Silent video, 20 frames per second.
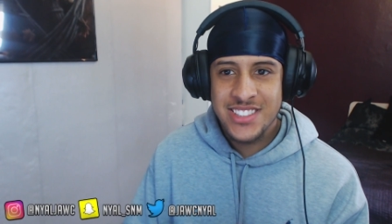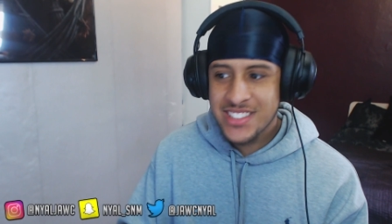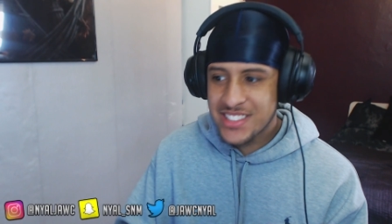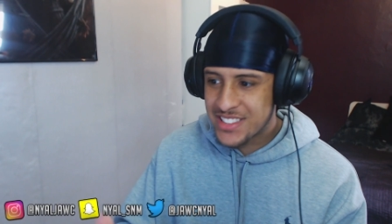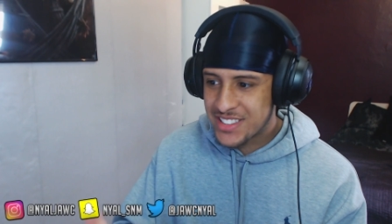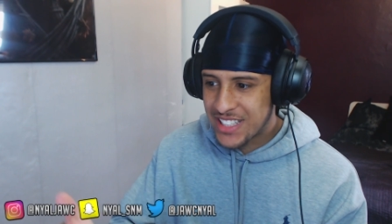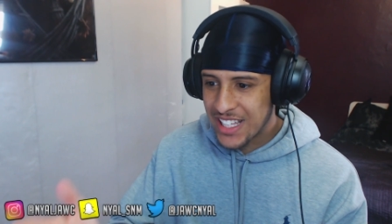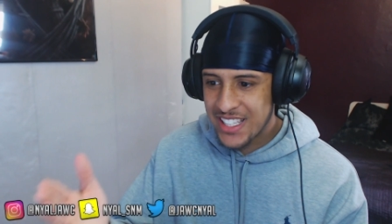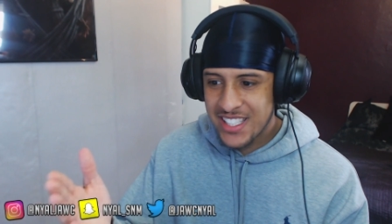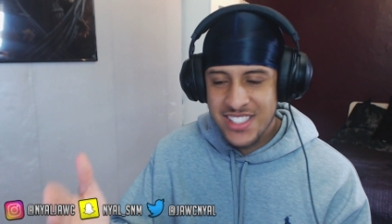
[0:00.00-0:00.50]

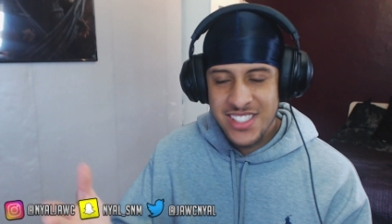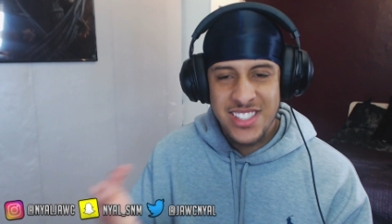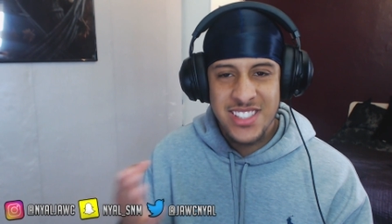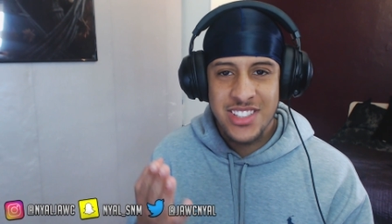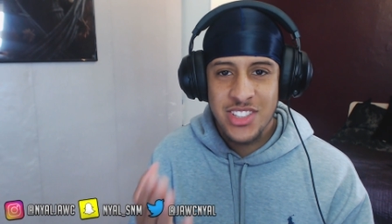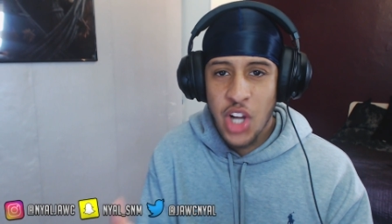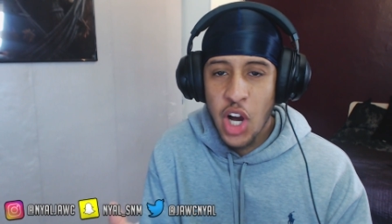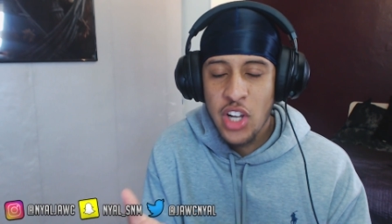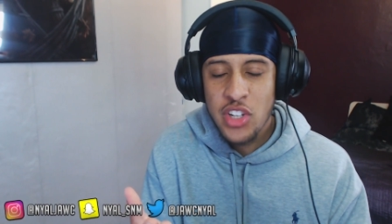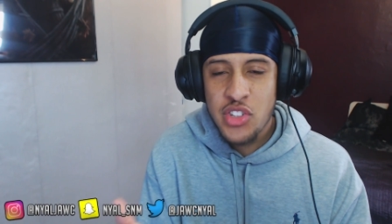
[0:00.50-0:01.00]
This
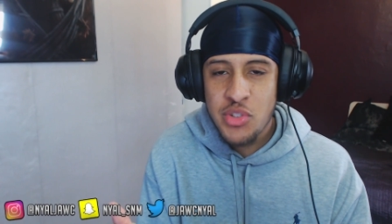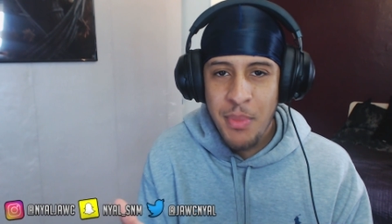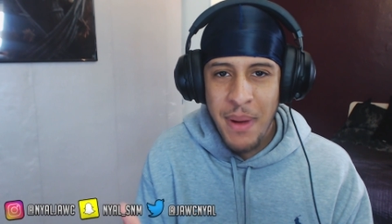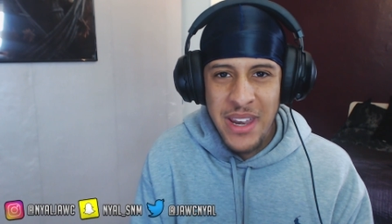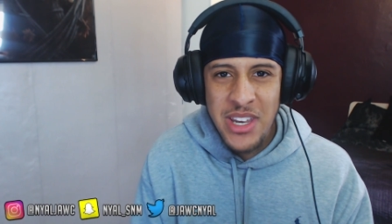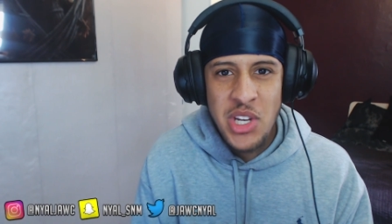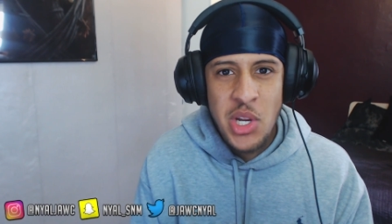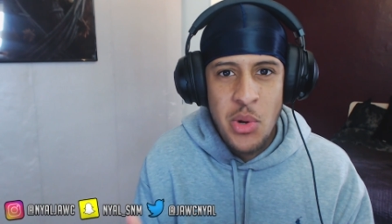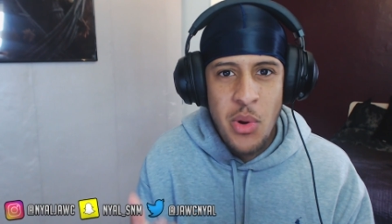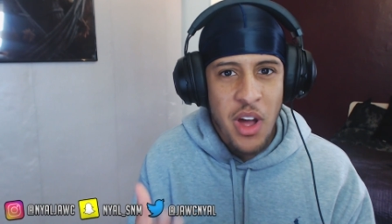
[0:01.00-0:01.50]
God's
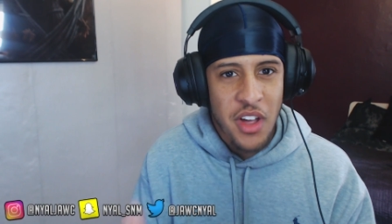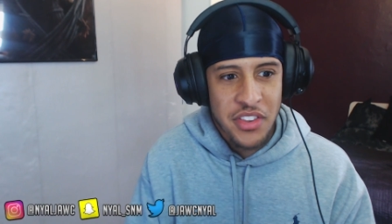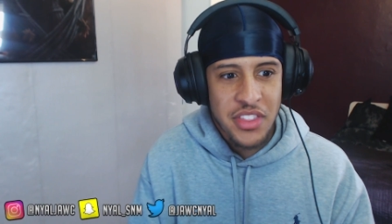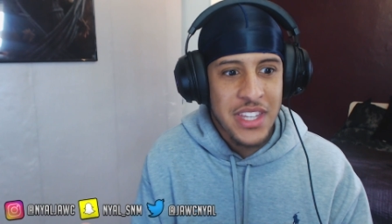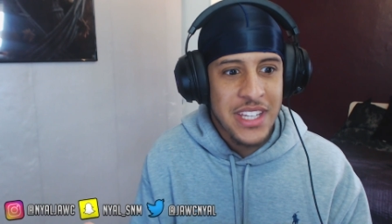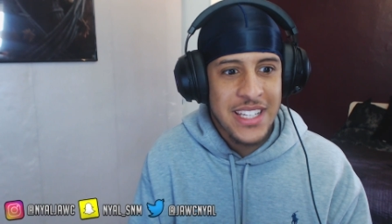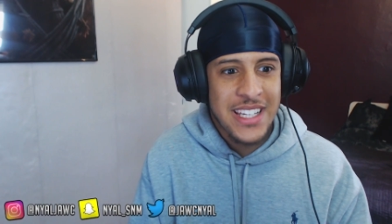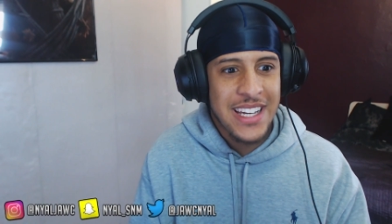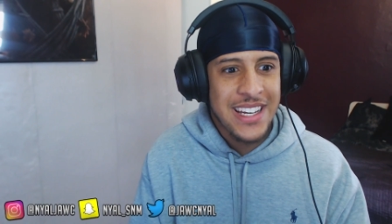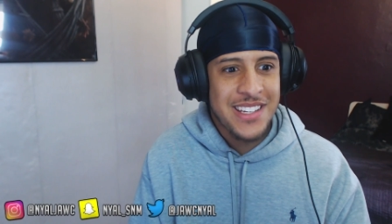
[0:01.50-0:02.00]
Menu, I
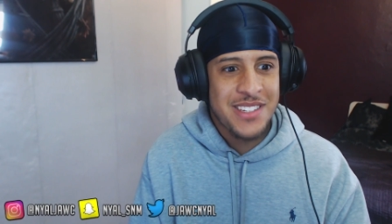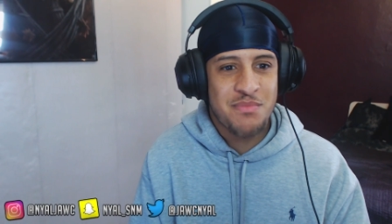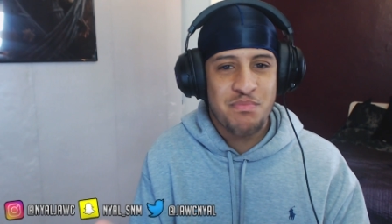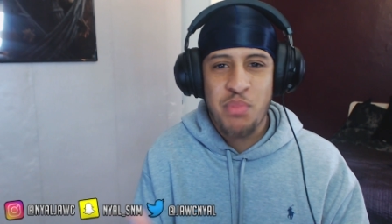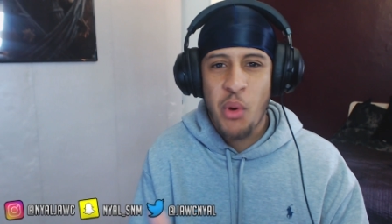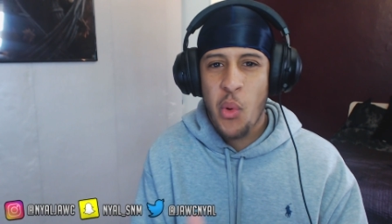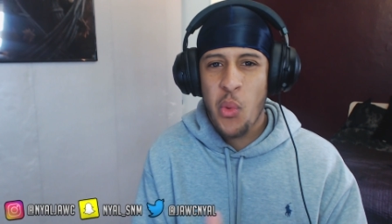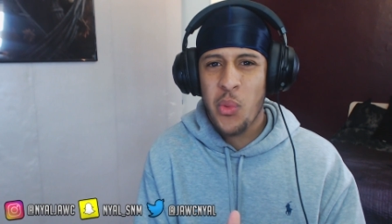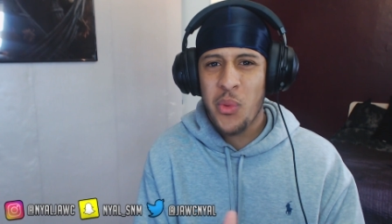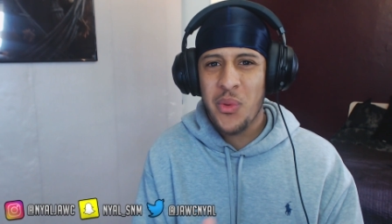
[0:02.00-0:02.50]
think it is,
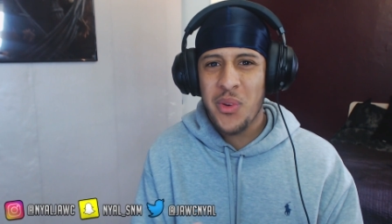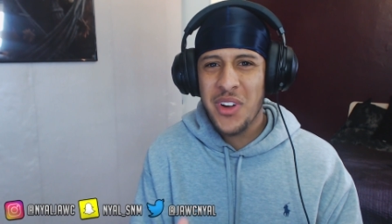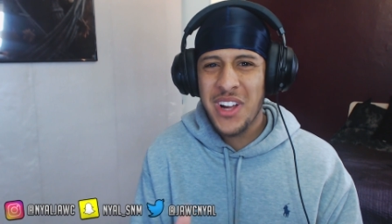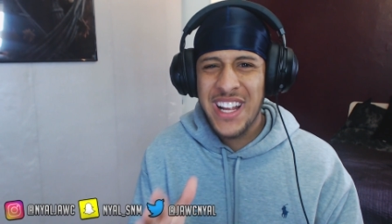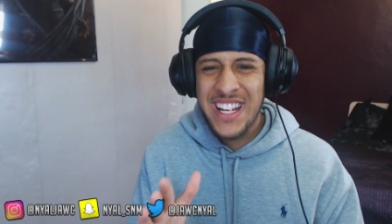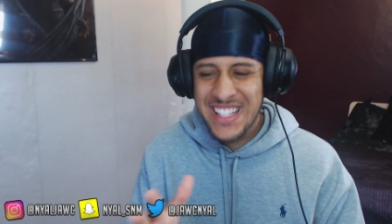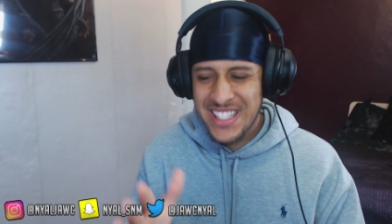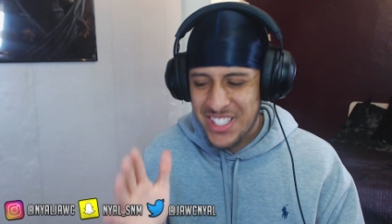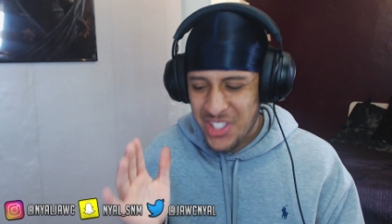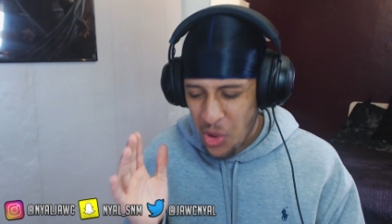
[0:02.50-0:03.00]
bro,
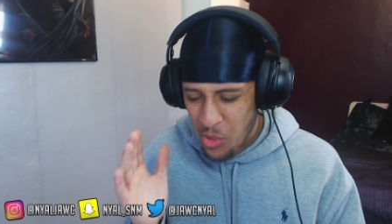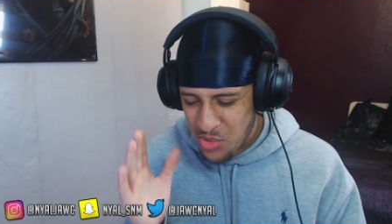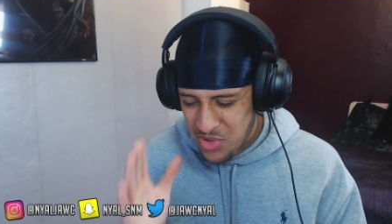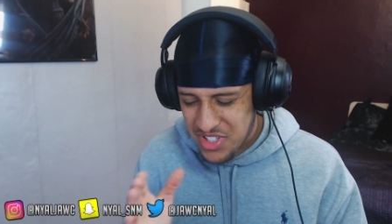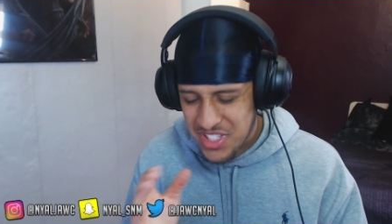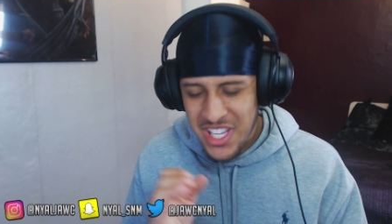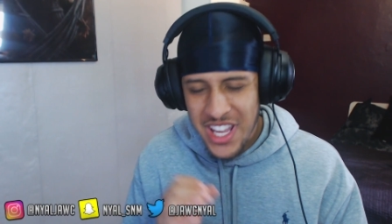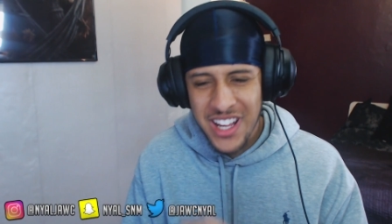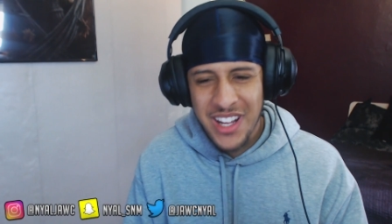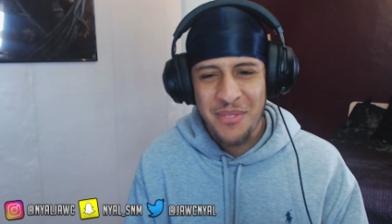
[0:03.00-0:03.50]
it's so
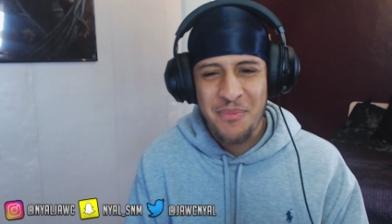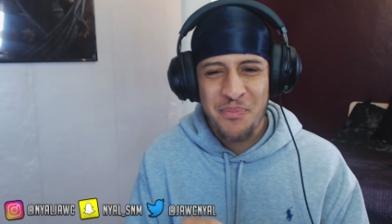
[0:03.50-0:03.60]
sick.